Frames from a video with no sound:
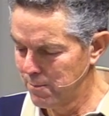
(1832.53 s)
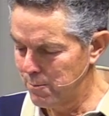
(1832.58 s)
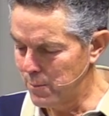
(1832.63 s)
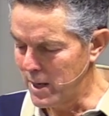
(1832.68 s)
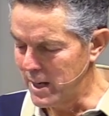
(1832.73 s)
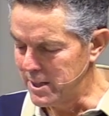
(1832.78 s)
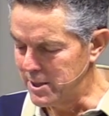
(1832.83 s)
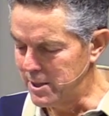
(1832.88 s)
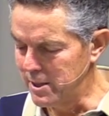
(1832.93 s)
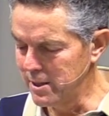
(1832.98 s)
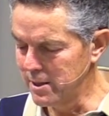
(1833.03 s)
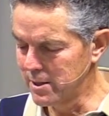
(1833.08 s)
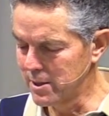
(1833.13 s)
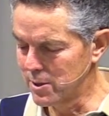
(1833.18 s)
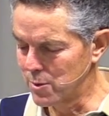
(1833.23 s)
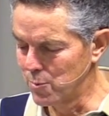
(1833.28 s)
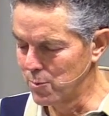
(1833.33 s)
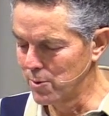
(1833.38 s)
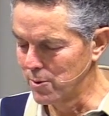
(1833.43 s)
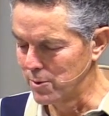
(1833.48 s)
By
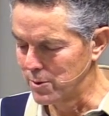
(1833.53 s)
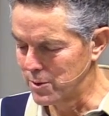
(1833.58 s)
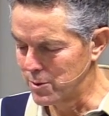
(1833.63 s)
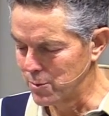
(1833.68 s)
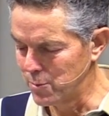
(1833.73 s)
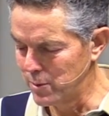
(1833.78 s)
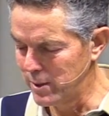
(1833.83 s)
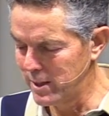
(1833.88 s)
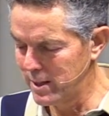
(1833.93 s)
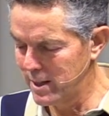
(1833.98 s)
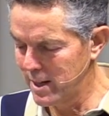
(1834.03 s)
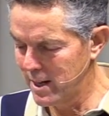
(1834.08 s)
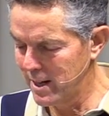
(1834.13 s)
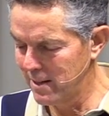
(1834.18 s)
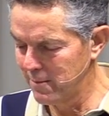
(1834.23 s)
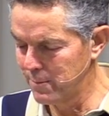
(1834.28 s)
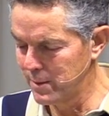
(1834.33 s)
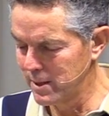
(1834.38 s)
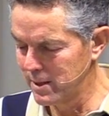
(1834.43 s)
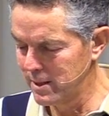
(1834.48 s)
Jesus' wounds, we
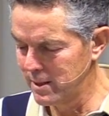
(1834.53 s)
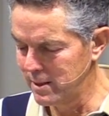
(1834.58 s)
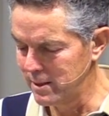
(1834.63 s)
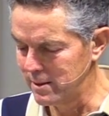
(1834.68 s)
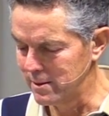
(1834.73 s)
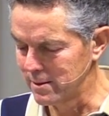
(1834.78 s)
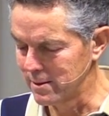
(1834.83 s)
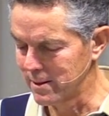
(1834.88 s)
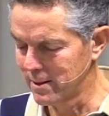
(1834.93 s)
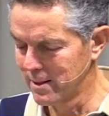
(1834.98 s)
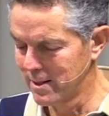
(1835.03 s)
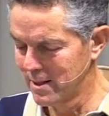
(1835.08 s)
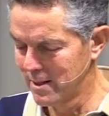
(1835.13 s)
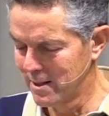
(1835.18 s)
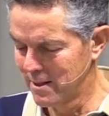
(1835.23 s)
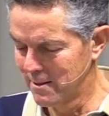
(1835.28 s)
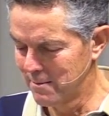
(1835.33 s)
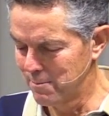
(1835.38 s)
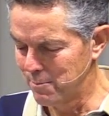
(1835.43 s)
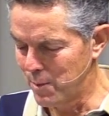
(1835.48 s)
have been healed,
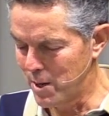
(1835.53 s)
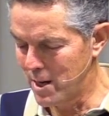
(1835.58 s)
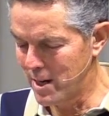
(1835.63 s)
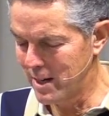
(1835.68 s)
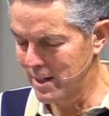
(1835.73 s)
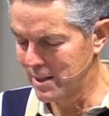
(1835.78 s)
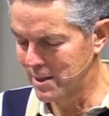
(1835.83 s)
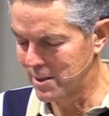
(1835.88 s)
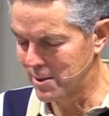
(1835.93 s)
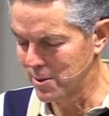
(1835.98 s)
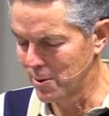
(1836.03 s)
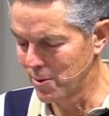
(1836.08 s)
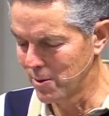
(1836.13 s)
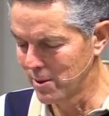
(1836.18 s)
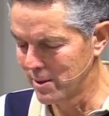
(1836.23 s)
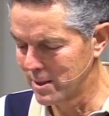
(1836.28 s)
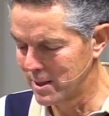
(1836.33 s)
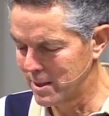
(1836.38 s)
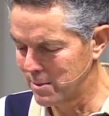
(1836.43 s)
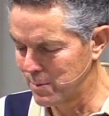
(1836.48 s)
body, soul,
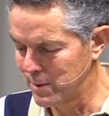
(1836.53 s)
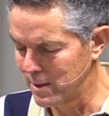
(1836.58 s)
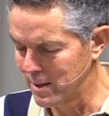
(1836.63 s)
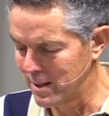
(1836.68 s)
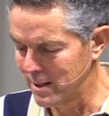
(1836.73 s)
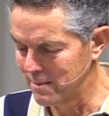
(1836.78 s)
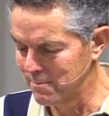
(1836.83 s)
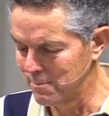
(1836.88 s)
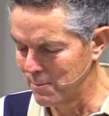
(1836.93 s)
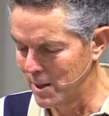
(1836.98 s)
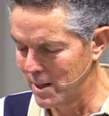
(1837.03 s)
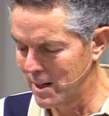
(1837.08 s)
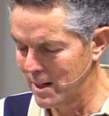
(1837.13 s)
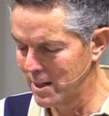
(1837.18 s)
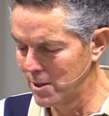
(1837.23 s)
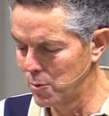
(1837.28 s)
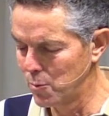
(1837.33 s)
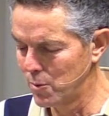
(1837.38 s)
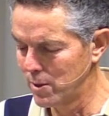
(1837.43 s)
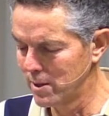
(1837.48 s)
and spirit,
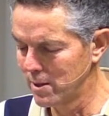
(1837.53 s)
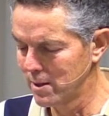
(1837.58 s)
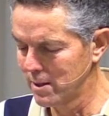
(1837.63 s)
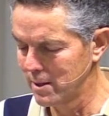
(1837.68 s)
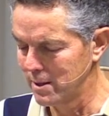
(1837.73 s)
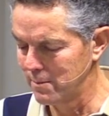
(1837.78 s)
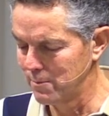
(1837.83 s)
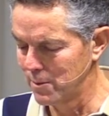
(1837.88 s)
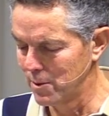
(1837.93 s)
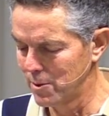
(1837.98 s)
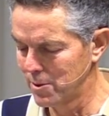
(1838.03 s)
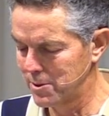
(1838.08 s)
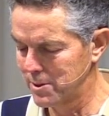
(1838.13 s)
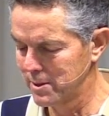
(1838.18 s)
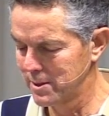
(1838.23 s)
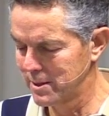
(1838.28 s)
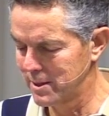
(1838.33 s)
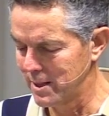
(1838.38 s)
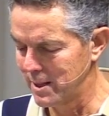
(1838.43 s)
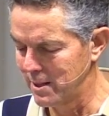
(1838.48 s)
mind, will,
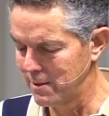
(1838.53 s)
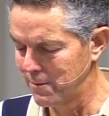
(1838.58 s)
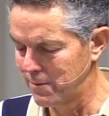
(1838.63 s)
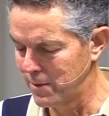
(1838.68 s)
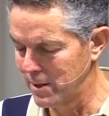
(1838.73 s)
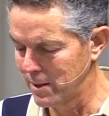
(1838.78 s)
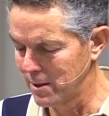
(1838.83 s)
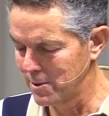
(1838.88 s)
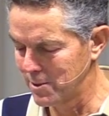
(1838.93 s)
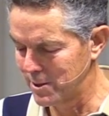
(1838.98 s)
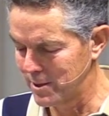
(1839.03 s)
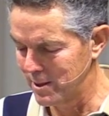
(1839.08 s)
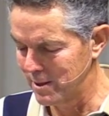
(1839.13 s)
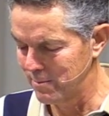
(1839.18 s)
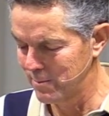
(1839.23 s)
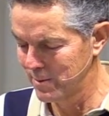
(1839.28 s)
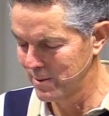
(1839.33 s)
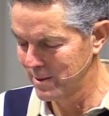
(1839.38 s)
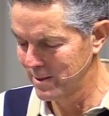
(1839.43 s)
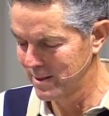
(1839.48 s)
emotions, and
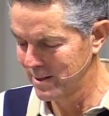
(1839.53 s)
fellowship.